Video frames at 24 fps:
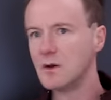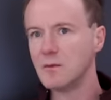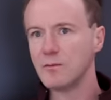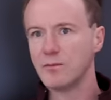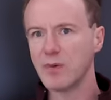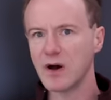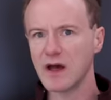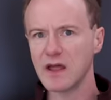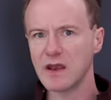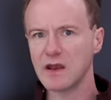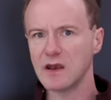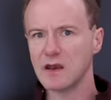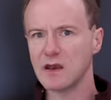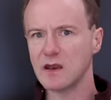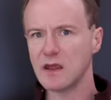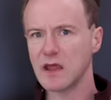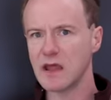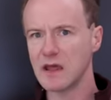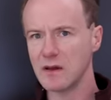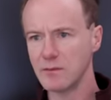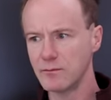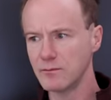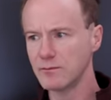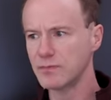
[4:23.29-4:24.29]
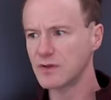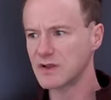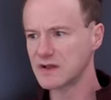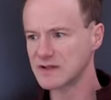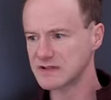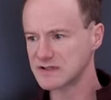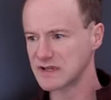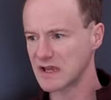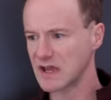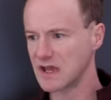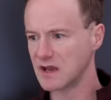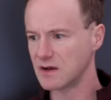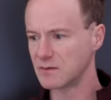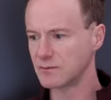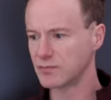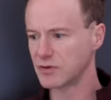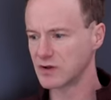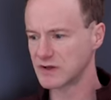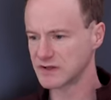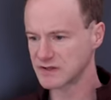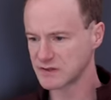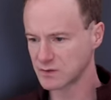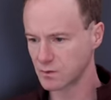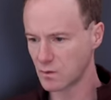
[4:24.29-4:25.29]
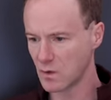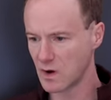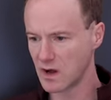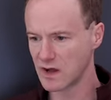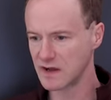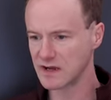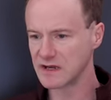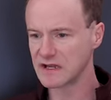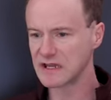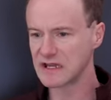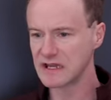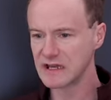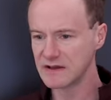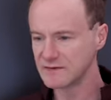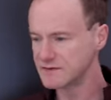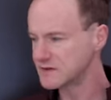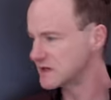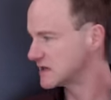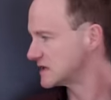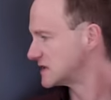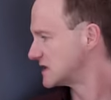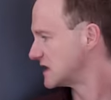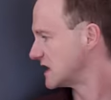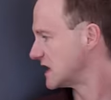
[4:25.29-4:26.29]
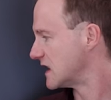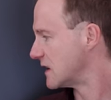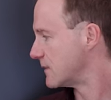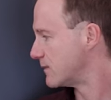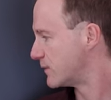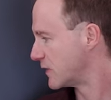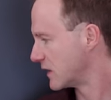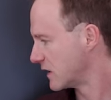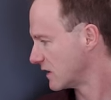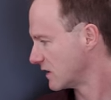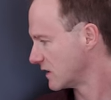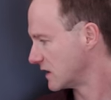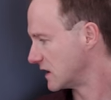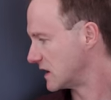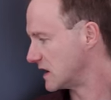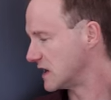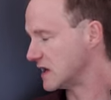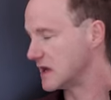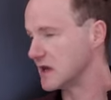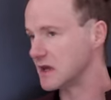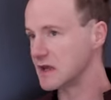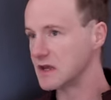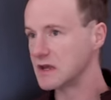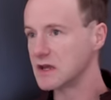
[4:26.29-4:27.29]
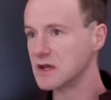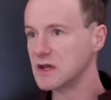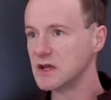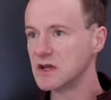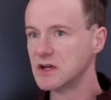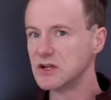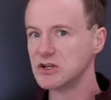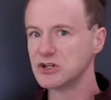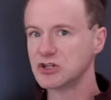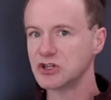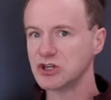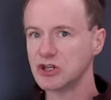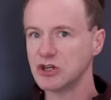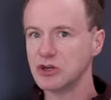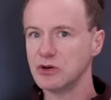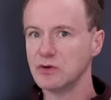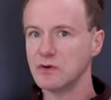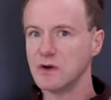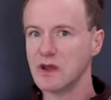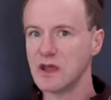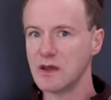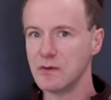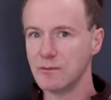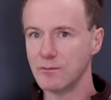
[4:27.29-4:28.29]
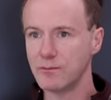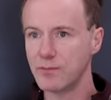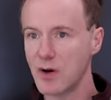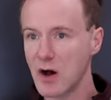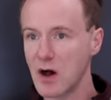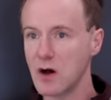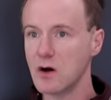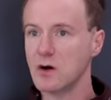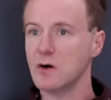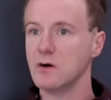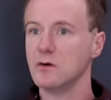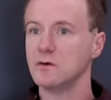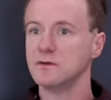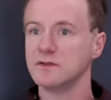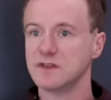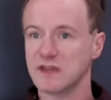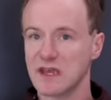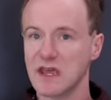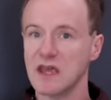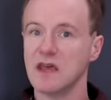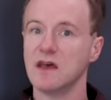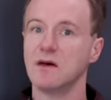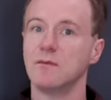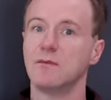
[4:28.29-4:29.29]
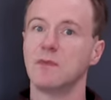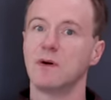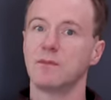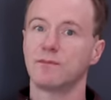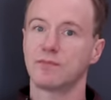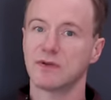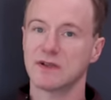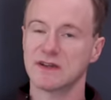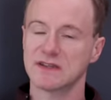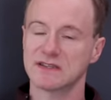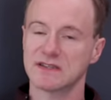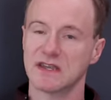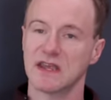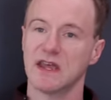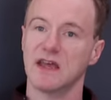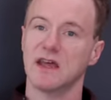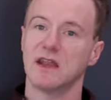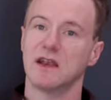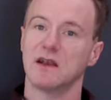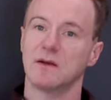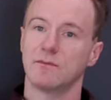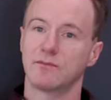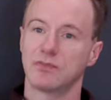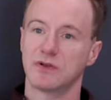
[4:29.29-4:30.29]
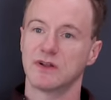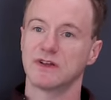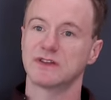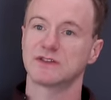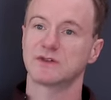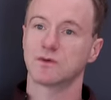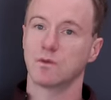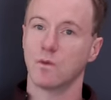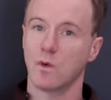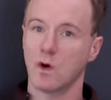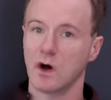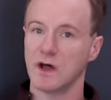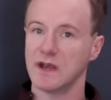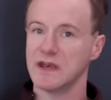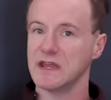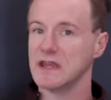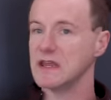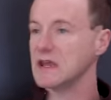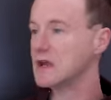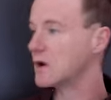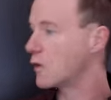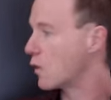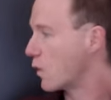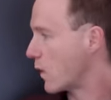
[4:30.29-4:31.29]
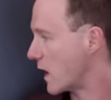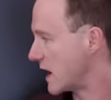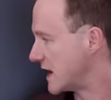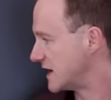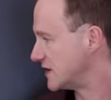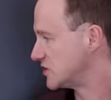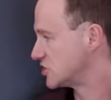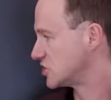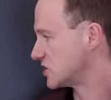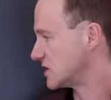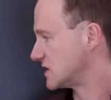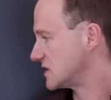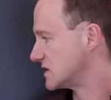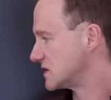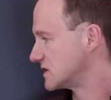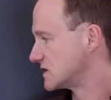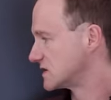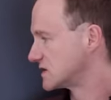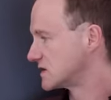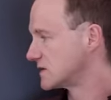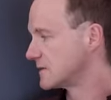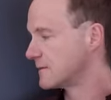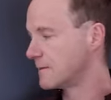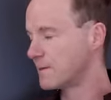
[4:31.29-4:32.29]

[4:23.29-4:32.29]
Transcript: But m plus n plus 1 gives us the ability to impose m plus n plus 1 equations.